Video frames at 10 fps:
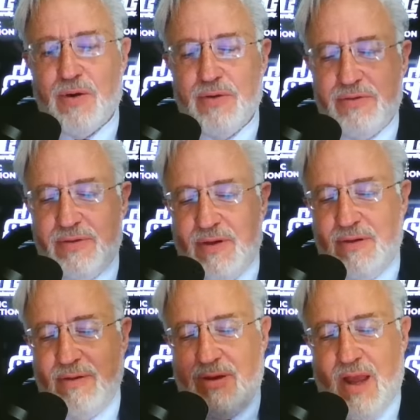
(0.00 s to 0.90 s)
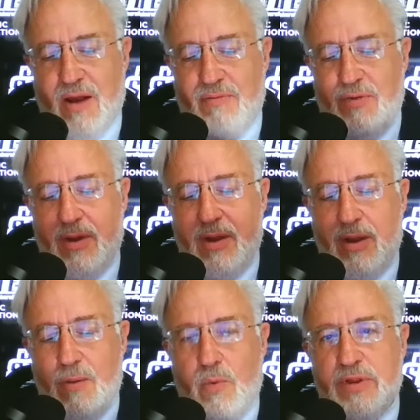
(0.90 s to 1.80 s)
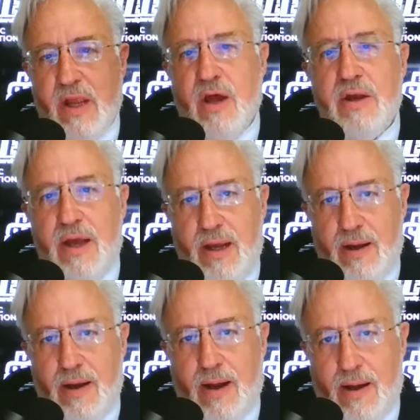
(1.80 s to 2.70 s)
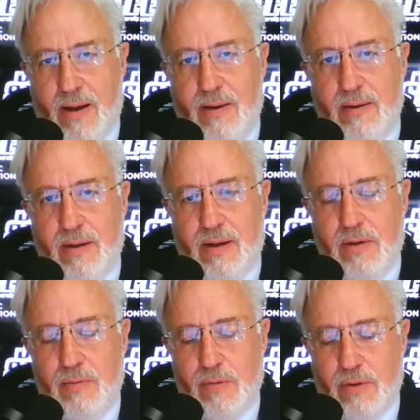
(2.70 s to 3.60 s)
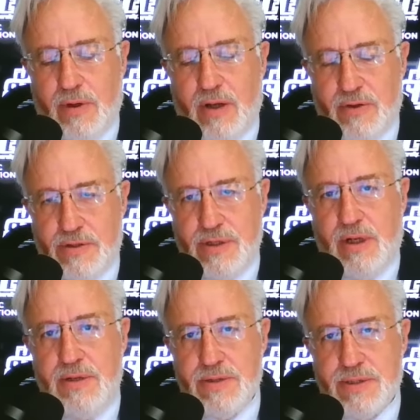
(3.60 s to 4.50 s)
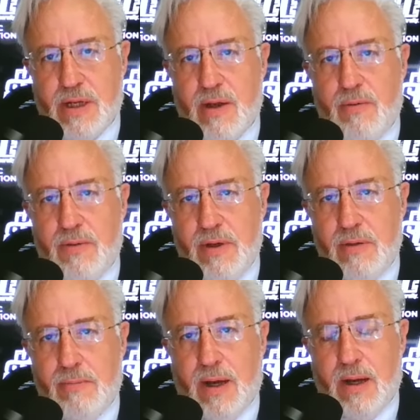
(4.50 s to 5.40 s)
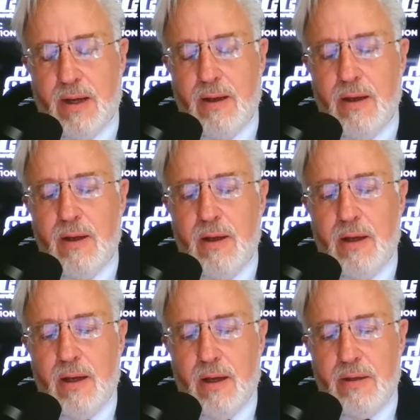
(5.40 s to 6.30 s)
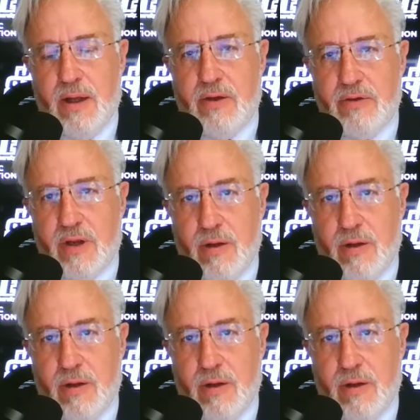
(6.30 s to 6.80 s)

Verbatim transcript: gross and kind of with the unaided eye, and you look at the changes that go on in the body, and that